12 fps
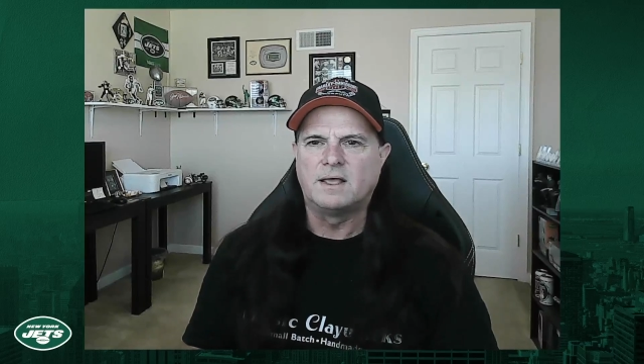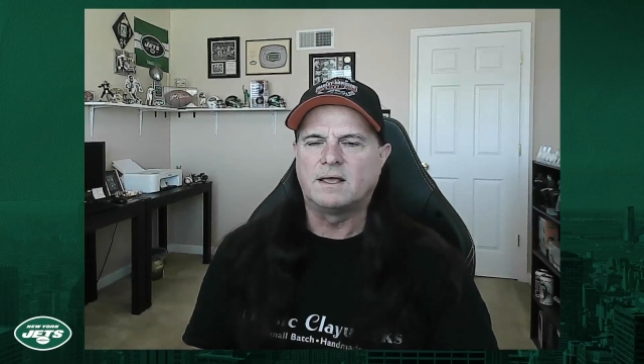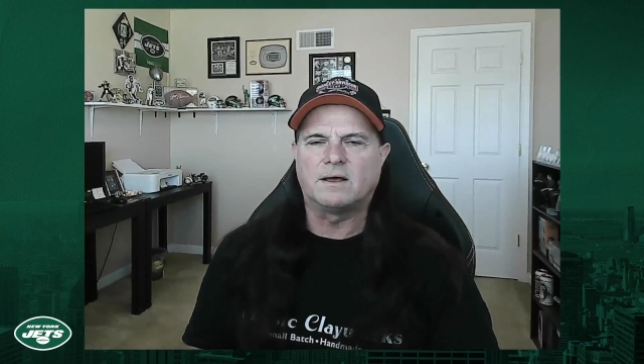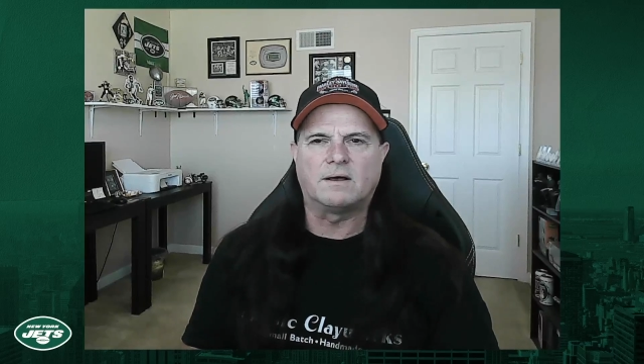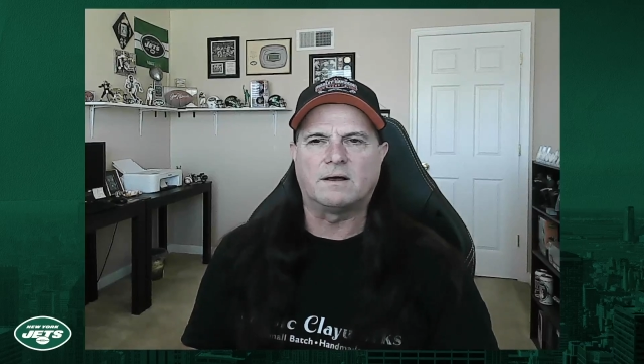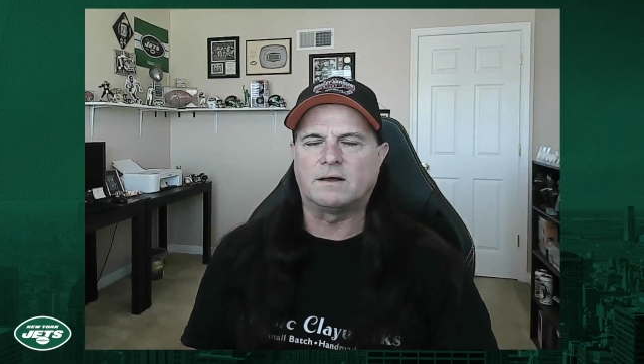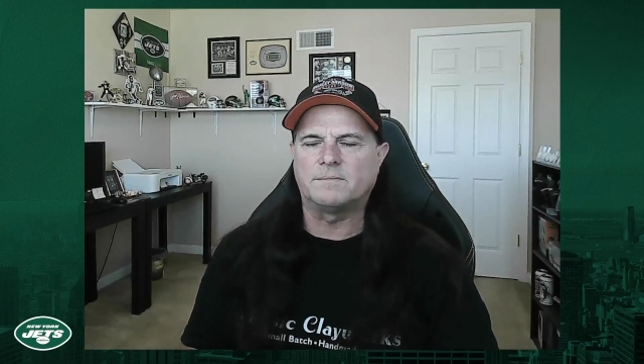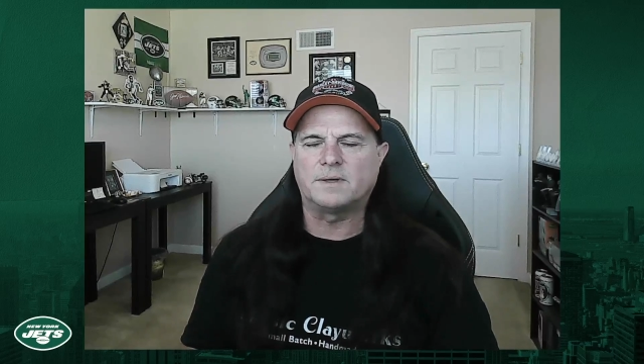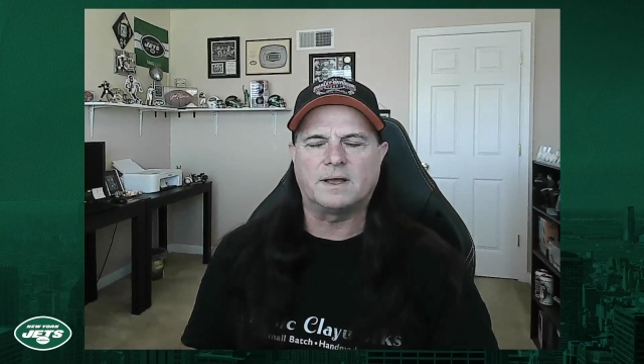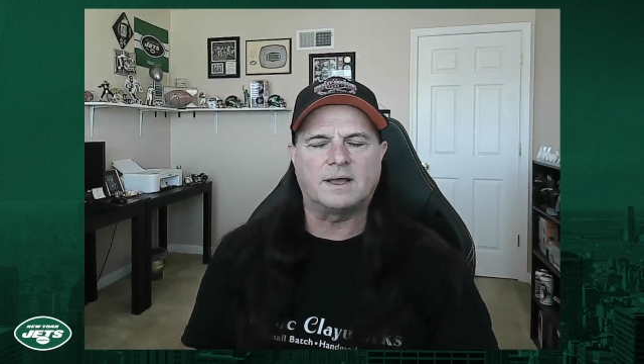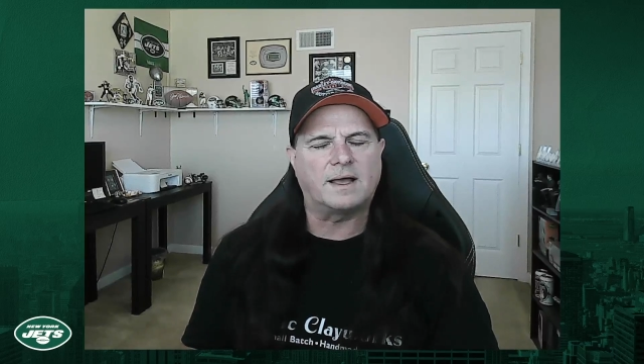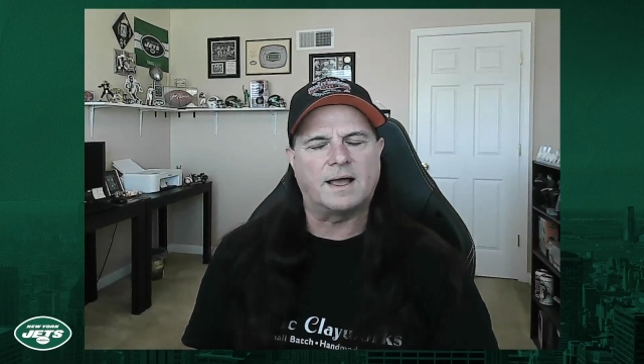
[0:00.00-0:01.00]

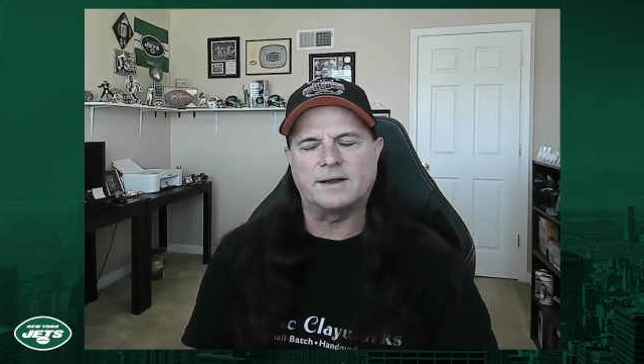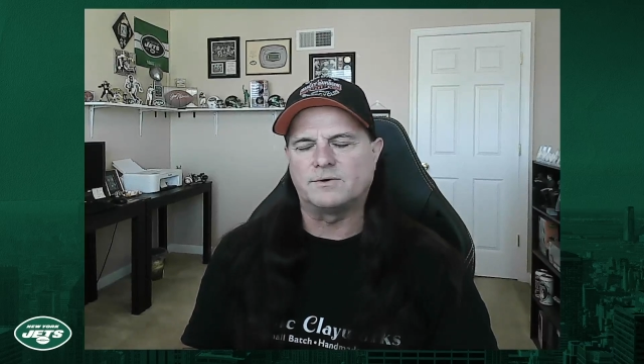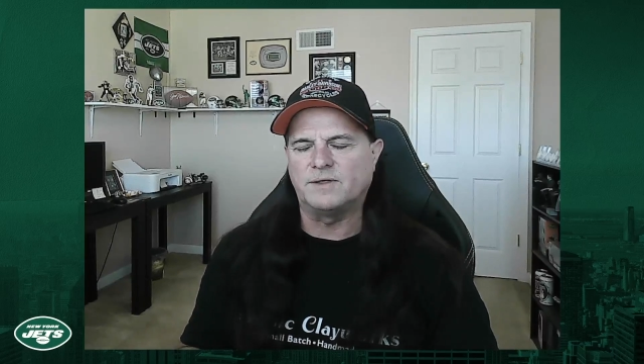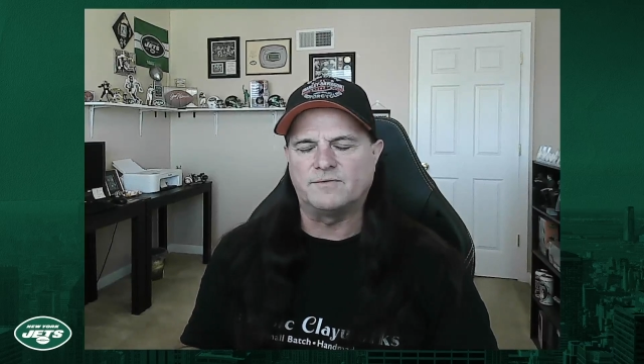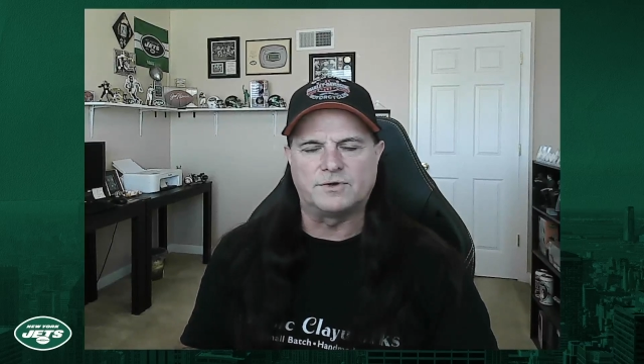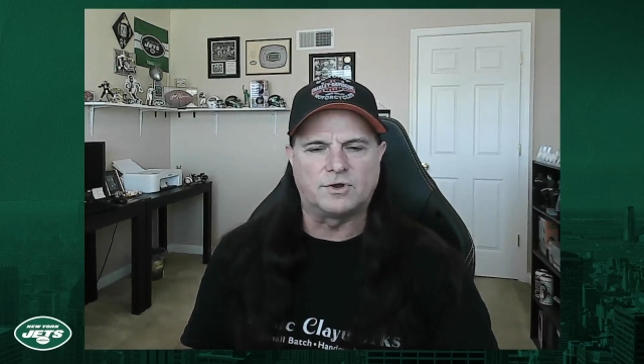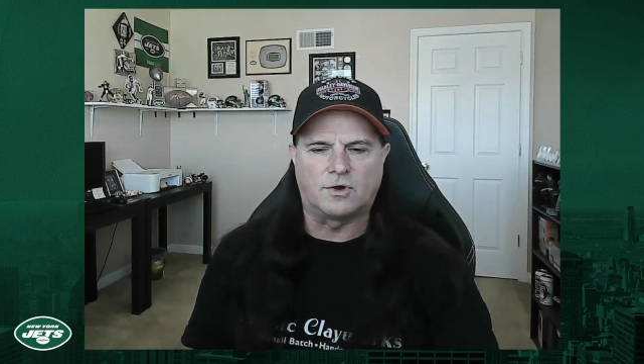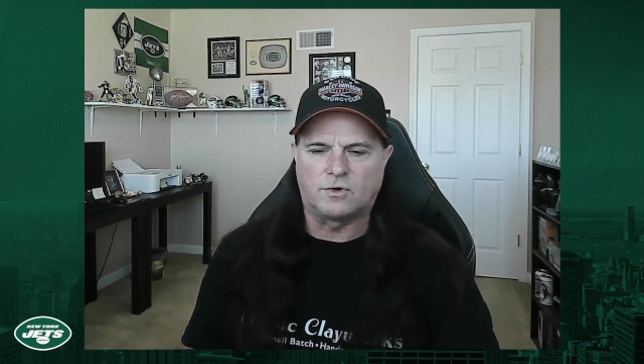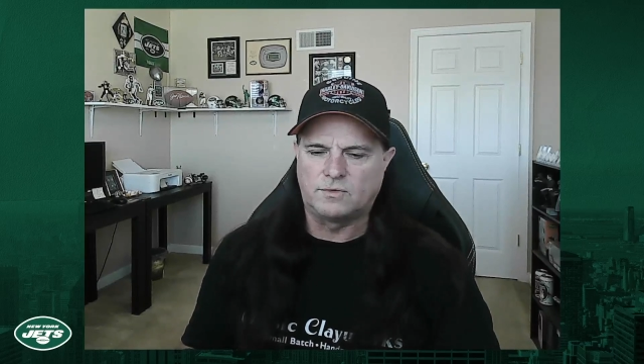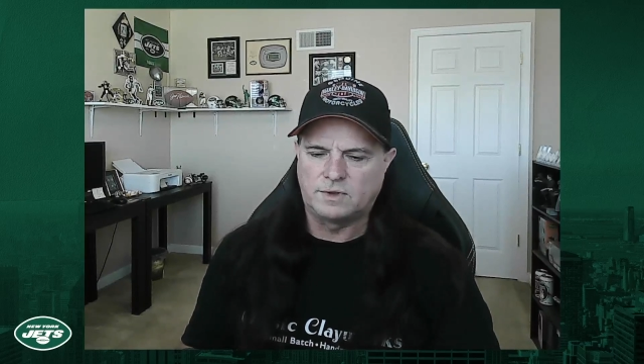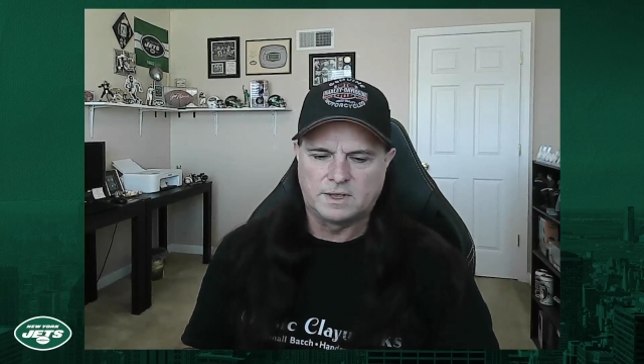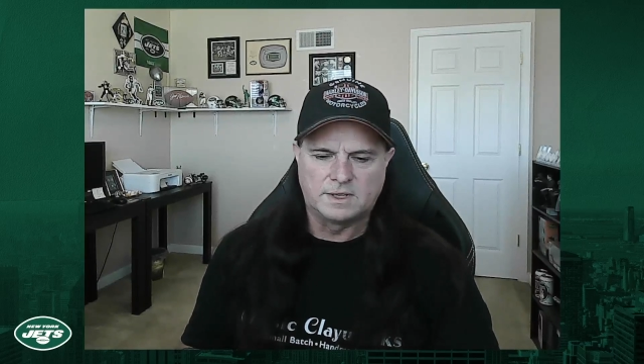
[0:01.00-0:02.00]
I don't even
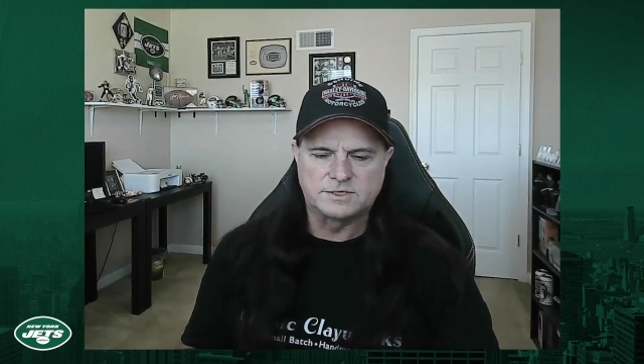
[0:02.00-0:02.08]
know.